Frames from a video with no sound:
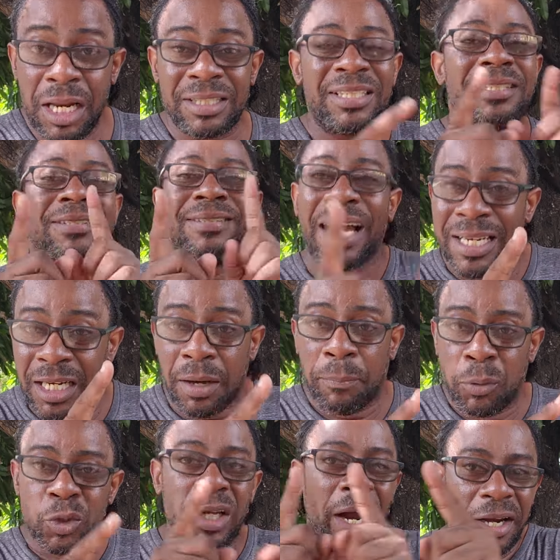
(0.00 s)
That is Donna,
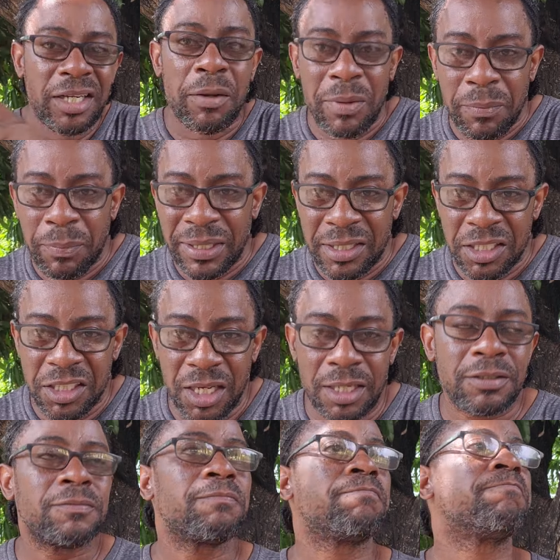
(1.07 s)
put her name in
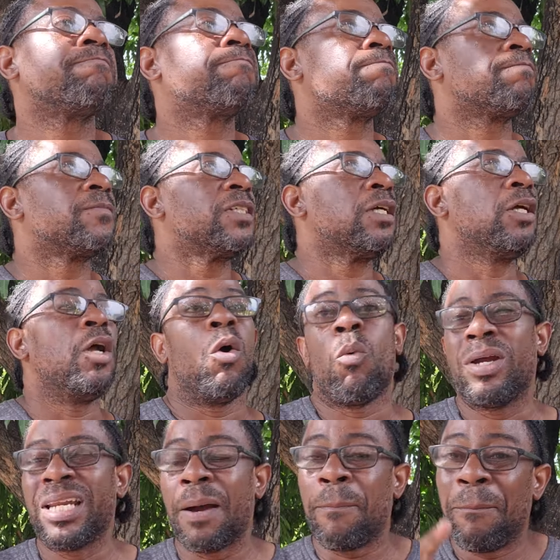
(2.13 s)
petition.
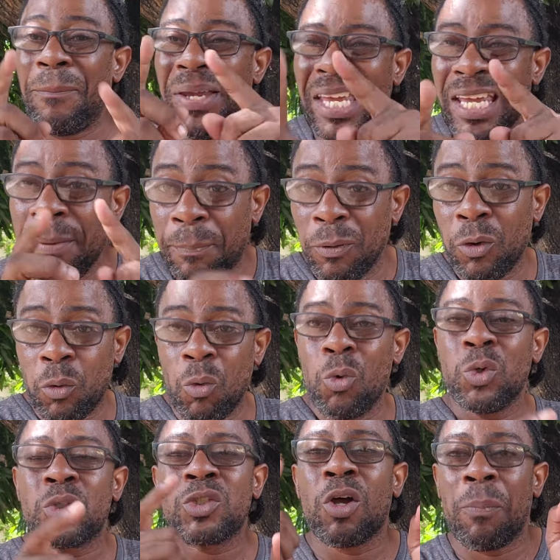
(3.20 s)
When so people
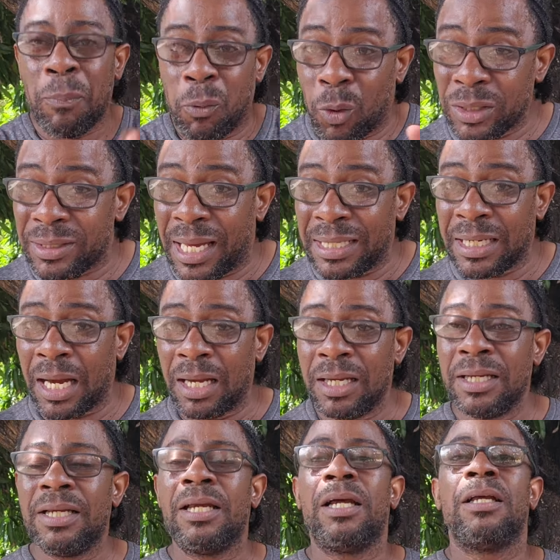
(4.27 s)
who support Donna
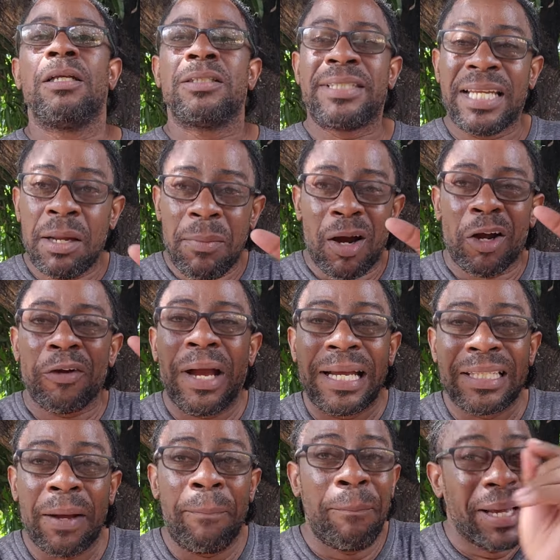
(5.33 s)
say them are going to
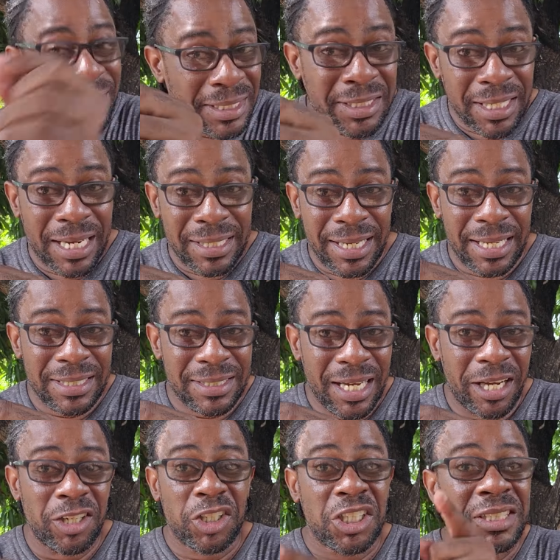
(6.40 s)
write a petition against
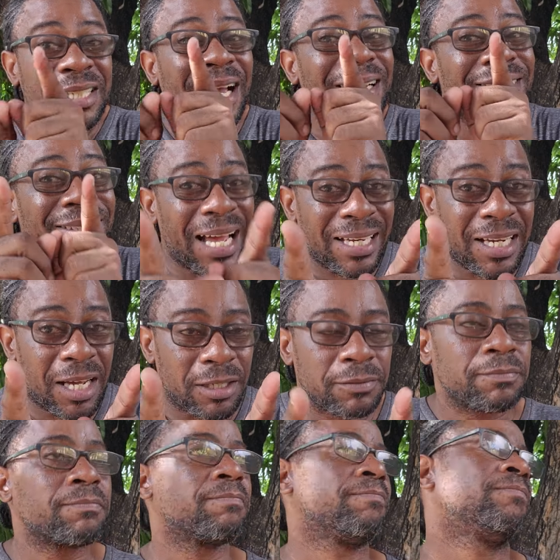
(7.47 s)
her, she said Donna.
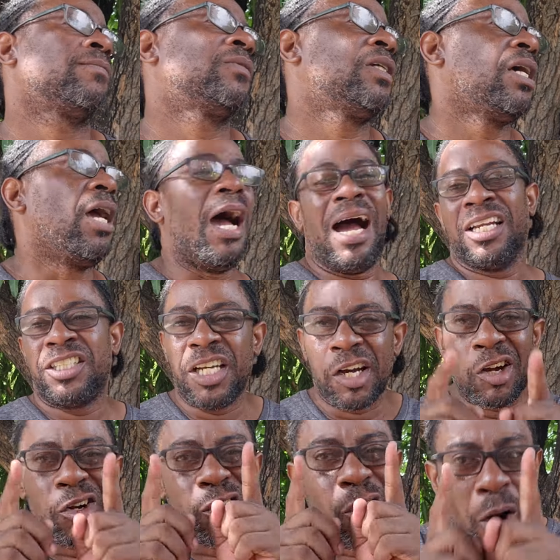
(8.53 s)
And she
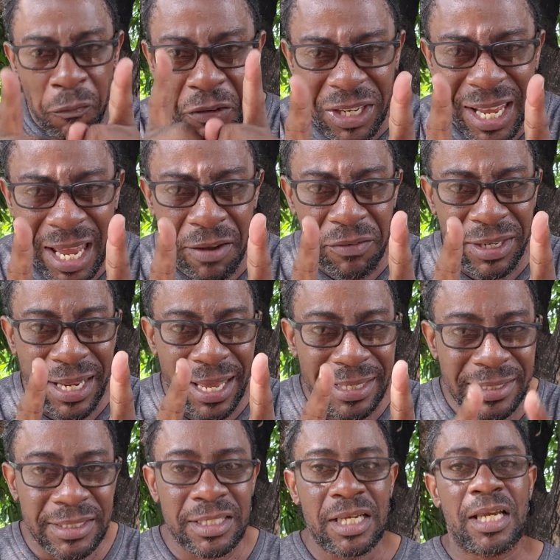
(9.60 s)
go for the
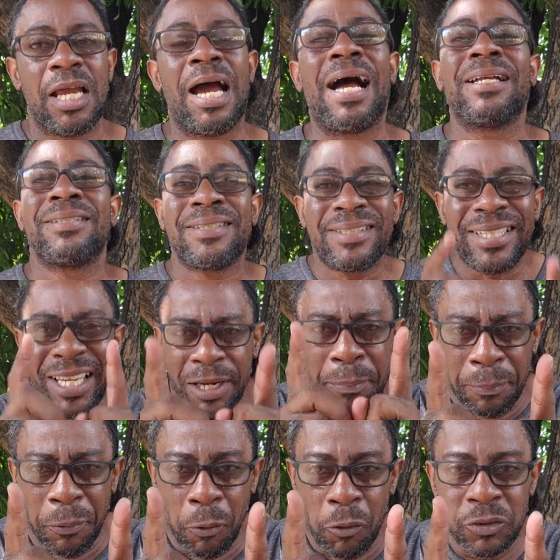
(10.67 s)
evidence and still
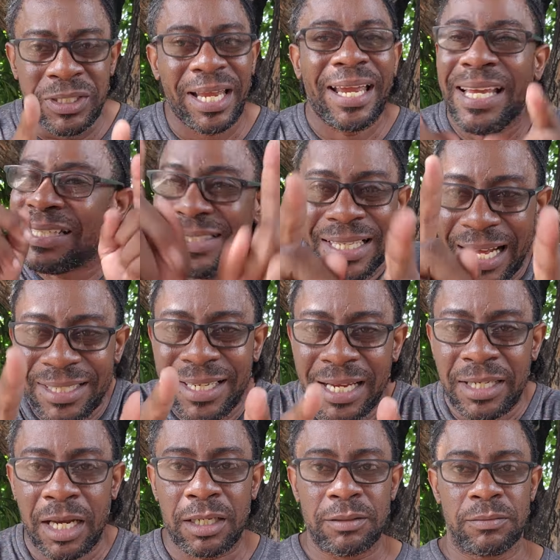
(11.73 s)
prove say it's not
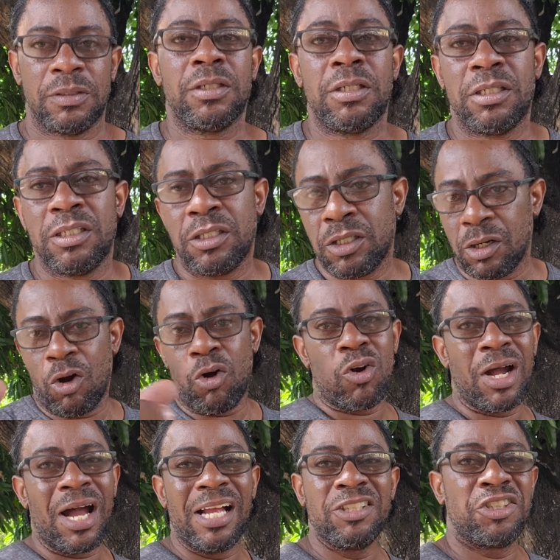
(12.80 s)
Donna. How
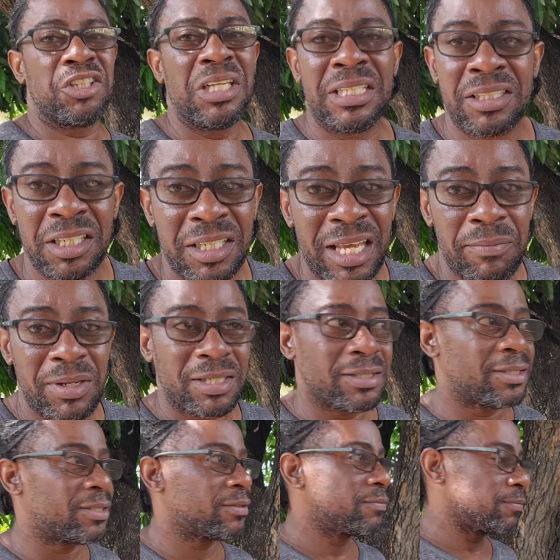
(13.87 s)
contradicted them
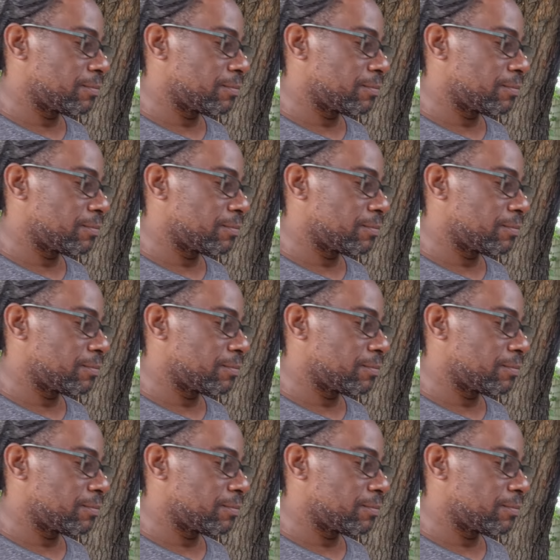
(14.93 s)
is.